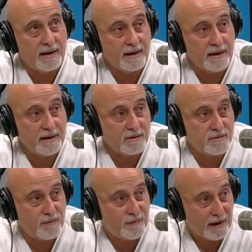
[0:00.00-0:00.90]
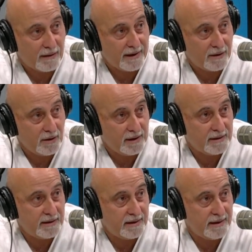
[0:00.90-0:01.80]
He's very
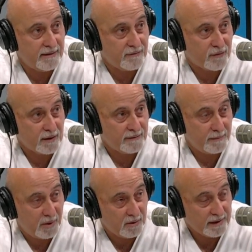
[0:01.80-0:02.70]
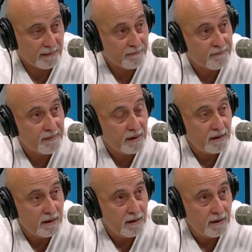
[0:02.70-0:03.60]
good in front of a podium.
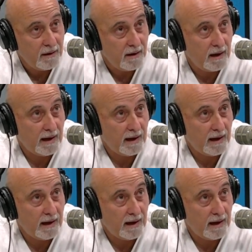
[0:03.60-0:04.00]
I